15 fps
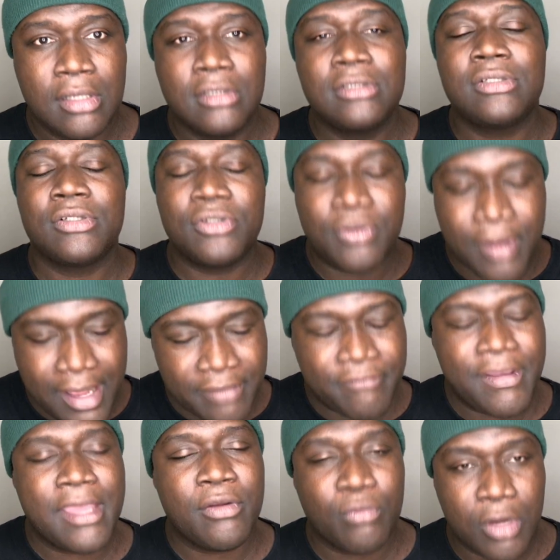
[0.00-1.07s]
So Greg
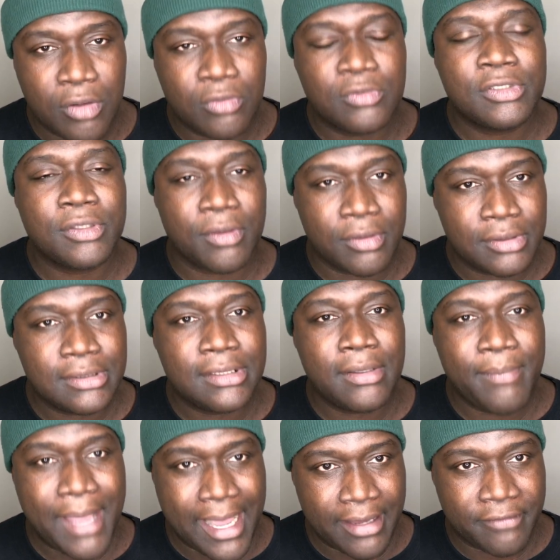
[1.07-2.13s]
Van Roten was thrown into the
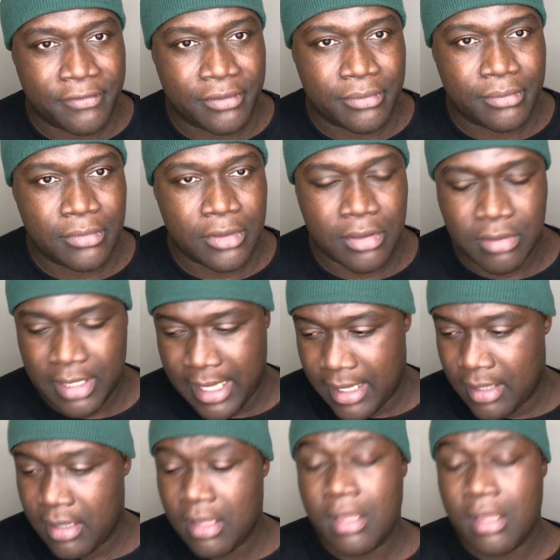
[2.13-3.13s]
back of him, okay?